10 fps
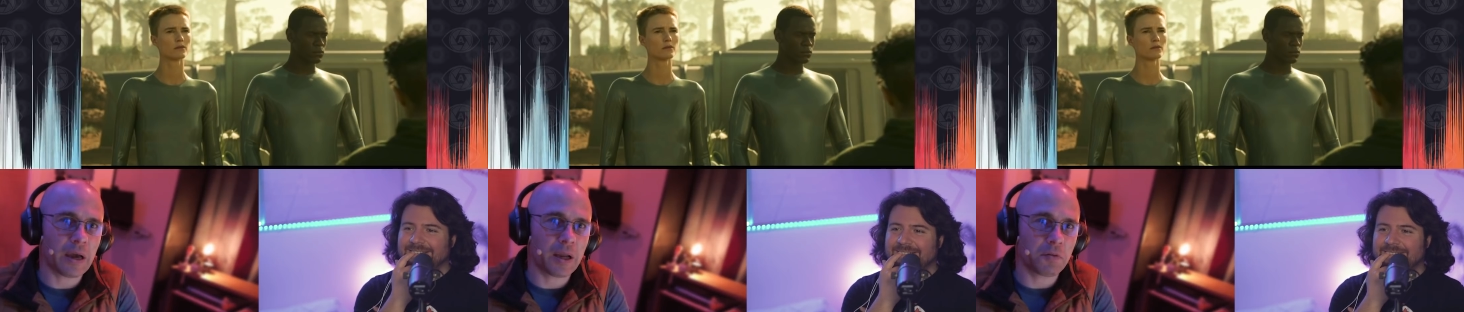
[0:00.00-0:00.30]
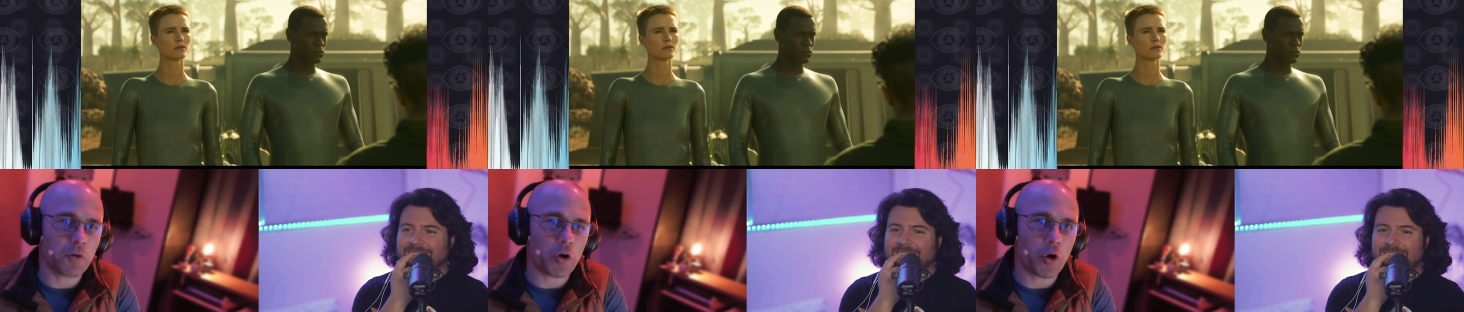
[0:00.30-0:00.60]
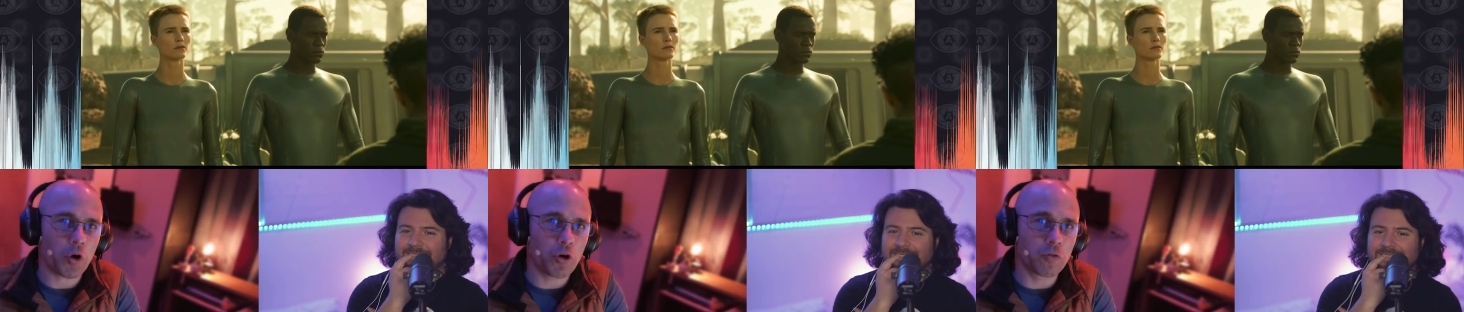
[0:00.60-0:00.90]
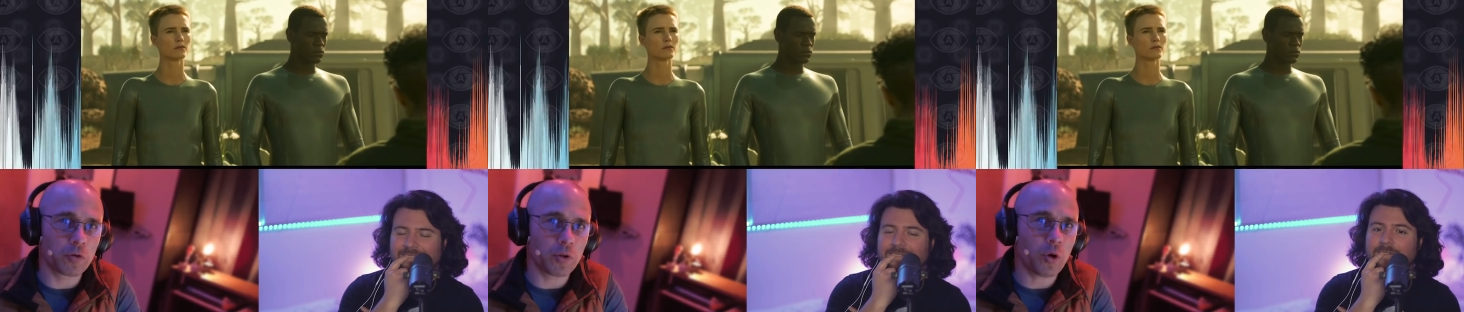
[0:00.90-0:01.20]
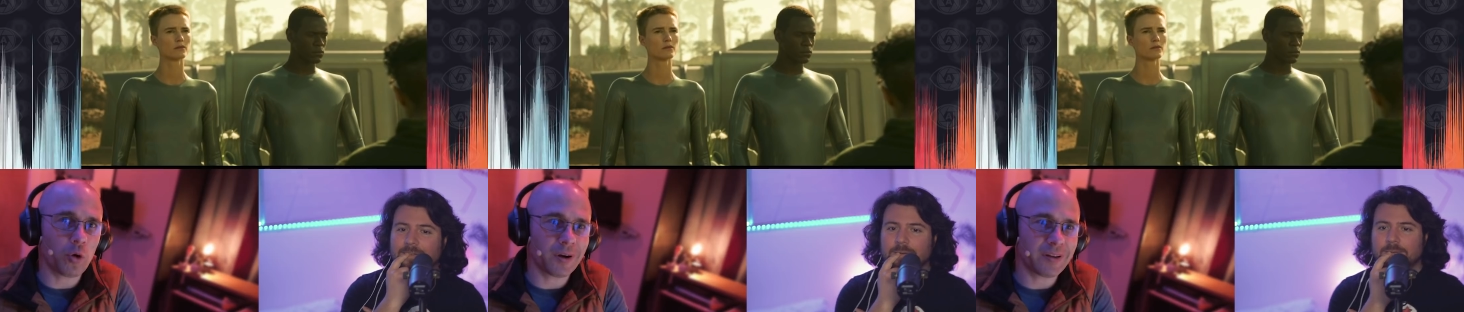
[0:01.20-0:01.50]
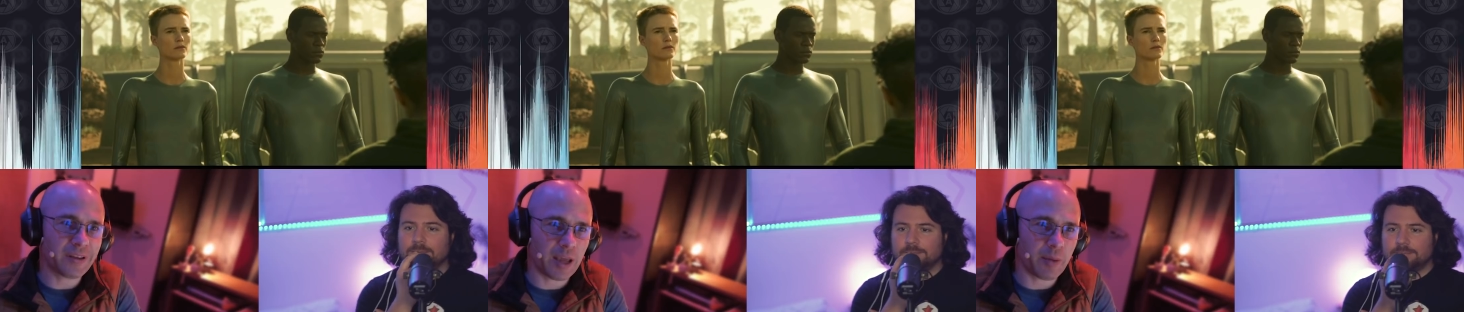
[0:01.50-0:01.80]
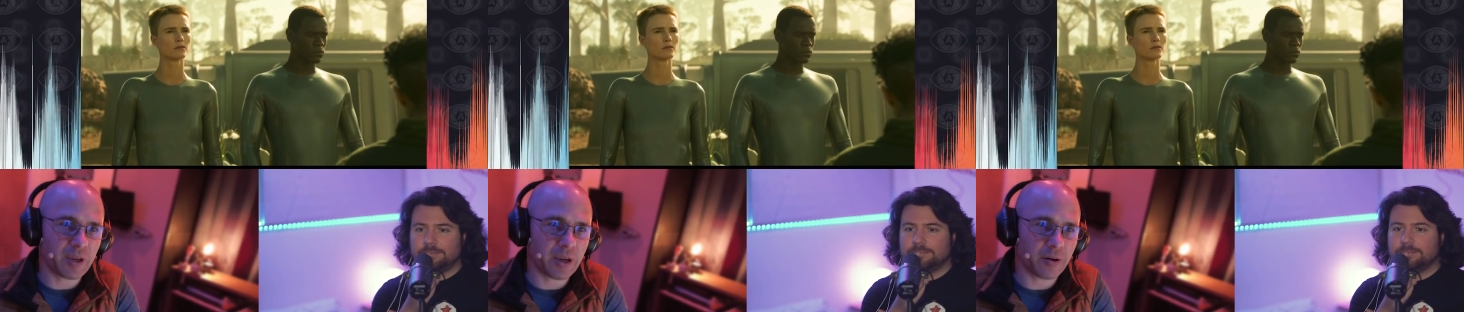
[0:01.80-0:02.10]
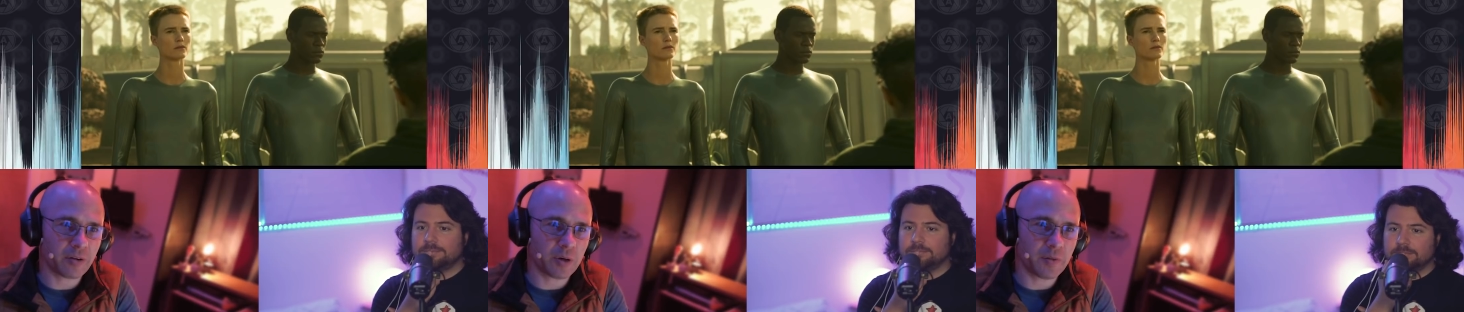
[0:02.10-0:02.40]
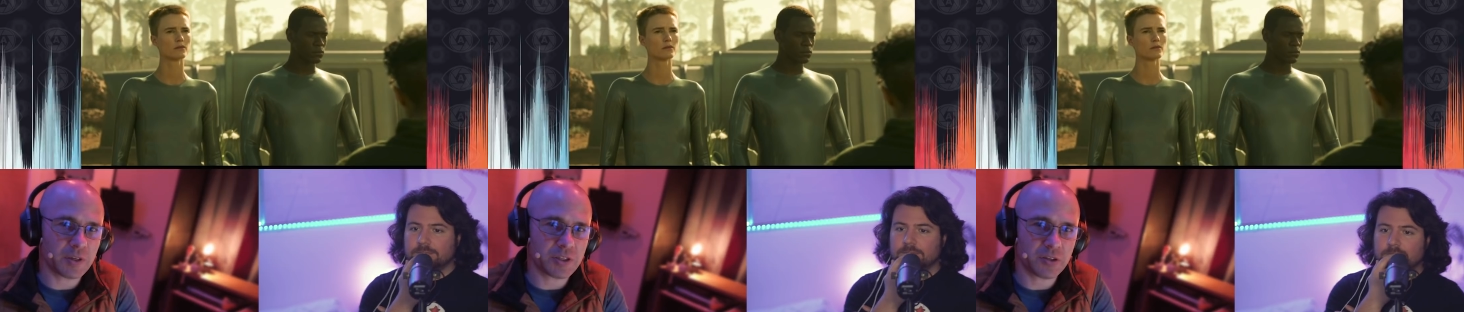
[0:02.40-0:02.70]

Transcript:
Speaker 1: kind of overlord type character in this